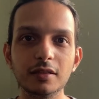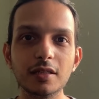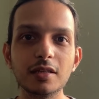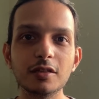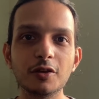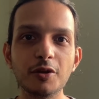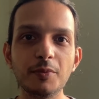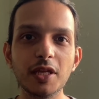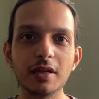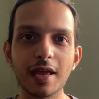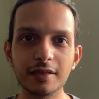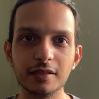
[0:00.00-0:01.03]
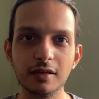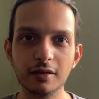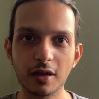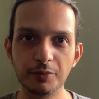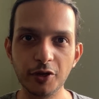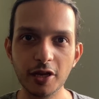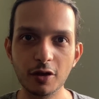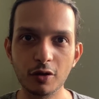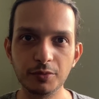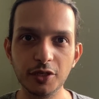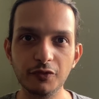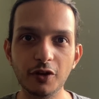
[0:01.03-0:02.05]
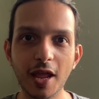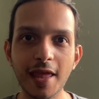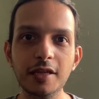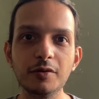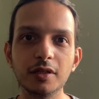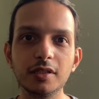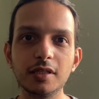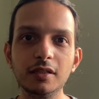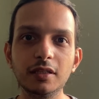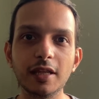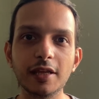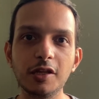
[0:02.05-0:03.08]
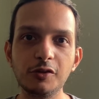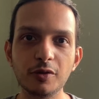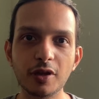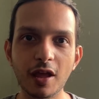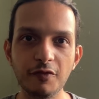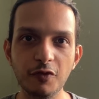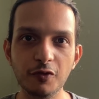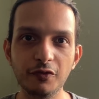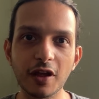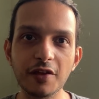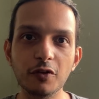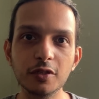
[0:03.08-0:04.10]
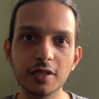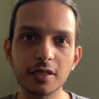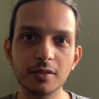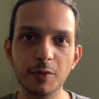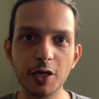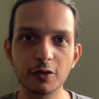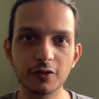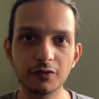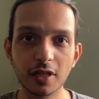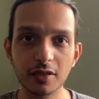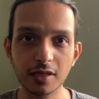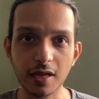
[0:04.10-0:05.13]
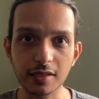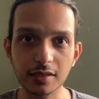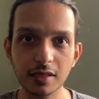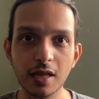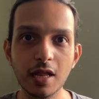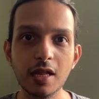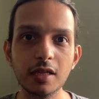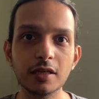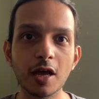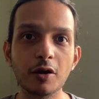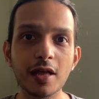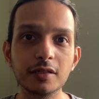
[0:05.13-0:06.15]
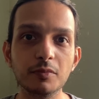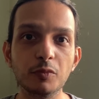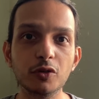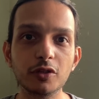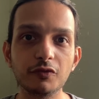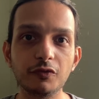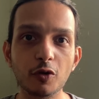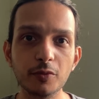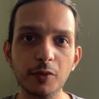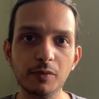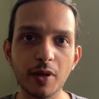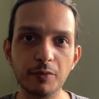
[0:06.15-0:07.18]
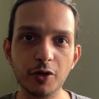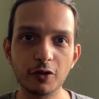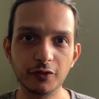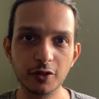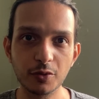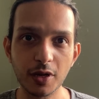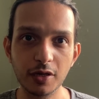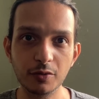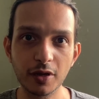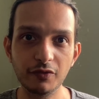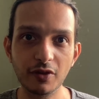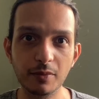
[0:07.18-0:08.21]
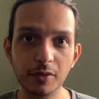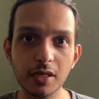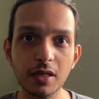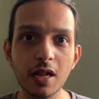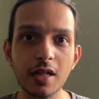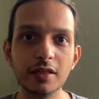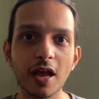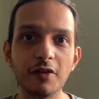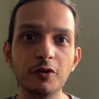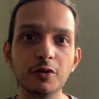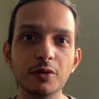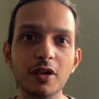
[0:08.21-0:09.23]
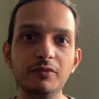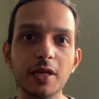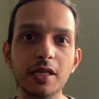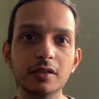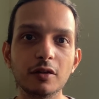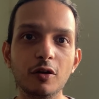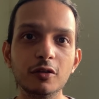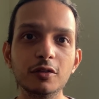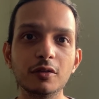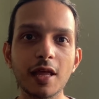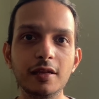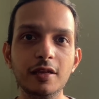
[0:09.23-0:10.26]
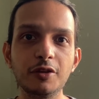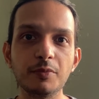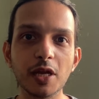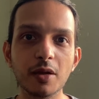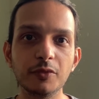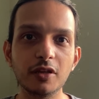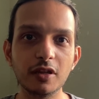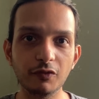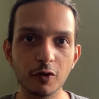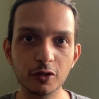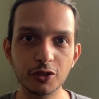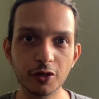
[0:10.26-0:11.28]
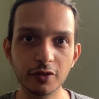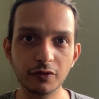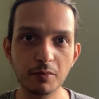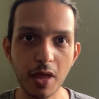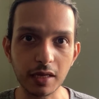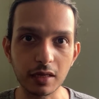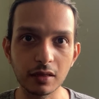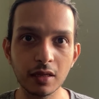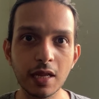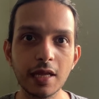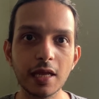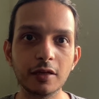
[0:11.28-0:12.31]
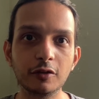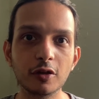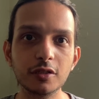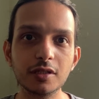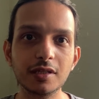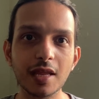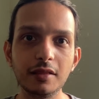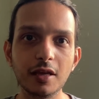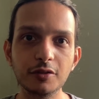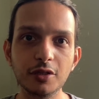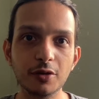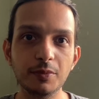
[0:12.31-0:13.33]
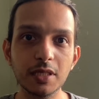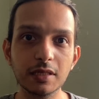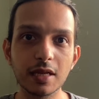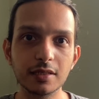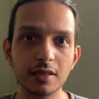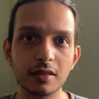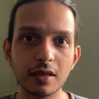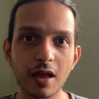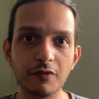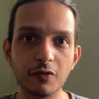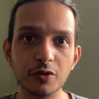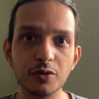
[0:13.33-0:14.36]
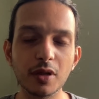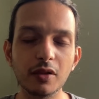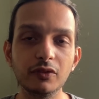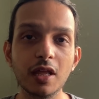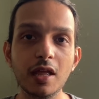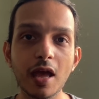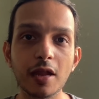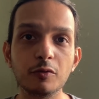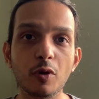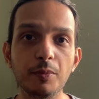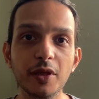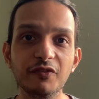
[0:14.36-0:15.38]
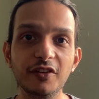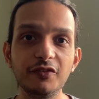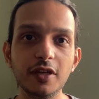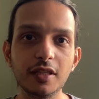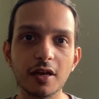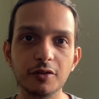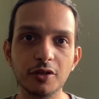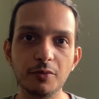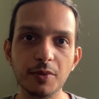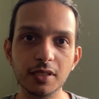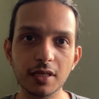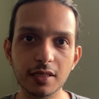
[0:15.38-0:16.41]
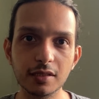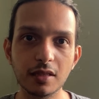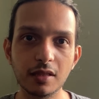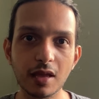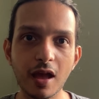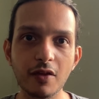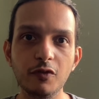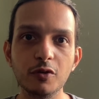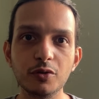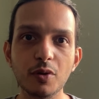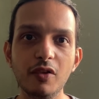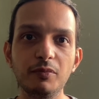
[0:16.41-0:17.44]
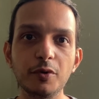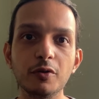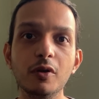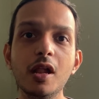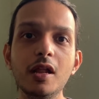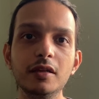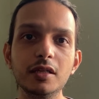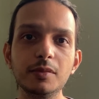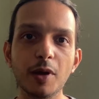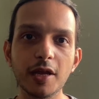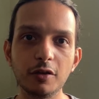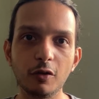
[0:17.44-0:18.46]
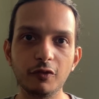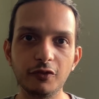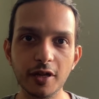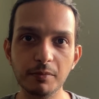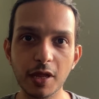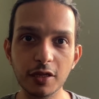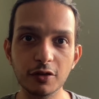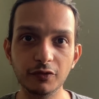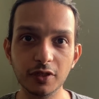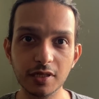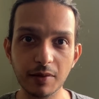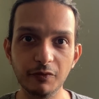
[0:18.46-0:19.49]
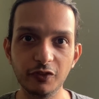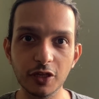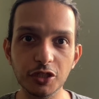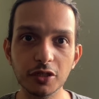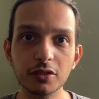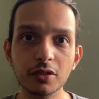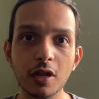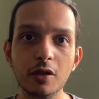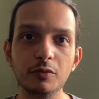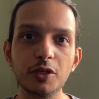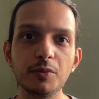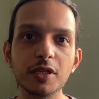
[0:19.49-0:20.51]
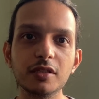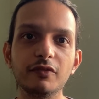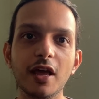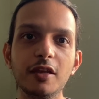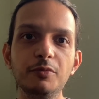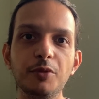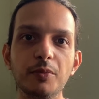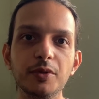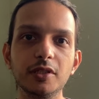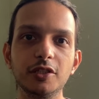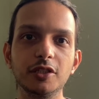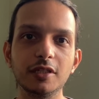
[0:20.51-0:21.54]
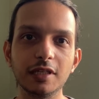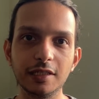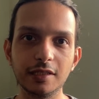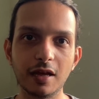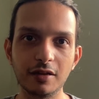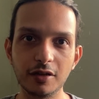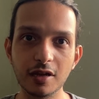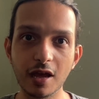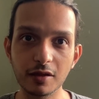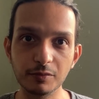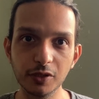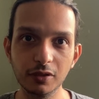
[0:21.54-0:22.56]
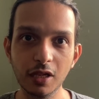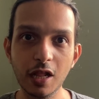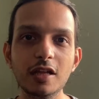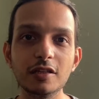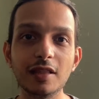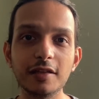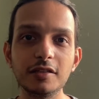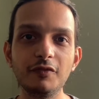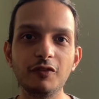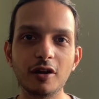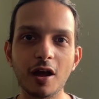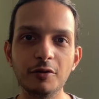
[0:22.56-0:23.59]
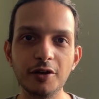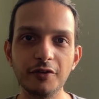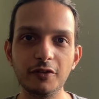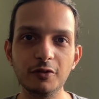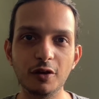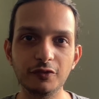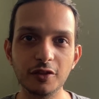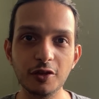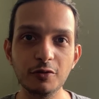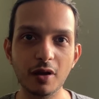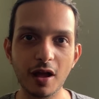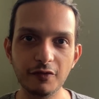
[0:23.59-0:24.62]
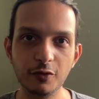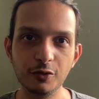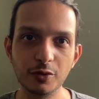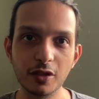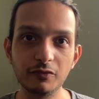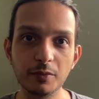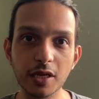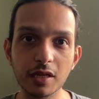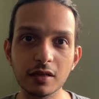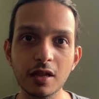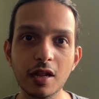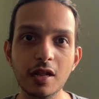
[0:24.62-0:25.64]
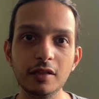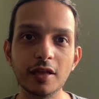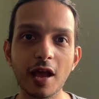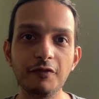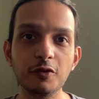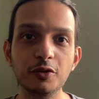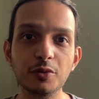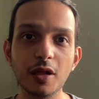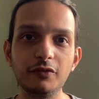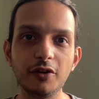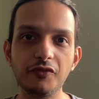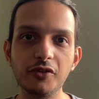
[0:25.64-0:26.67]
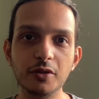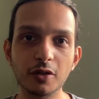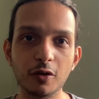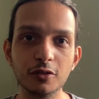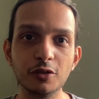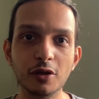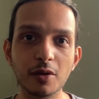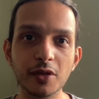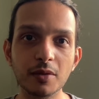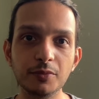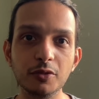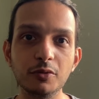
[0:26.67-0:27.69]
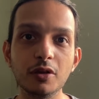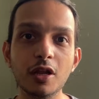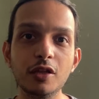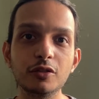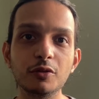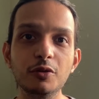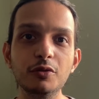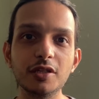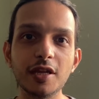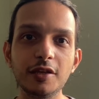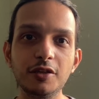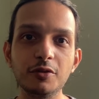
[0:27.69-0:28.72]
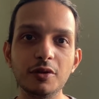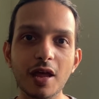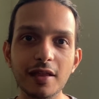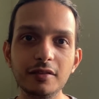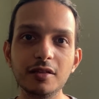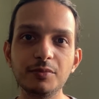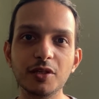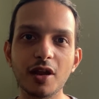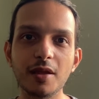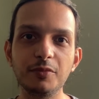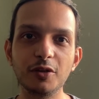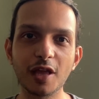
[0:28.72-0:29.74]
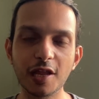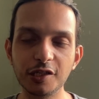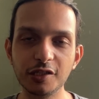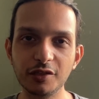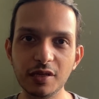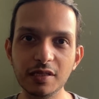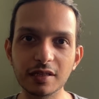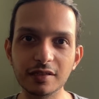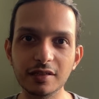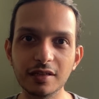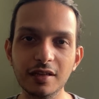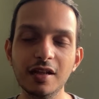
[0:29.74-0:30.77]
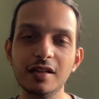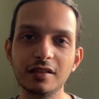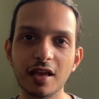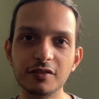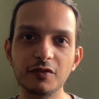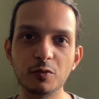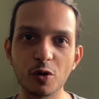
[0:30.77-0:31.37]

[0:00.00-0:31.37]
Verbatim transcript: This is going to be an excellent upgrade option for anyone still clinging to an iPhone 5 or 6 because of their size. Now, as the most affordable member of the 2020 family, the iPhone 12 mini is also likely to become the default choice for many. It costs 10,000 rupees less than the iPhone 12 and a whopping 50,000 rupees less than the iPhone 12 Pro despite offering many of the same features, which means the value proposition is undeniable. That's it for our review of the new iPhone 12 mini. The iPhone 12 review is also coming up soon, so do stay tuned and subscribe to Gadgets 360. Thanks for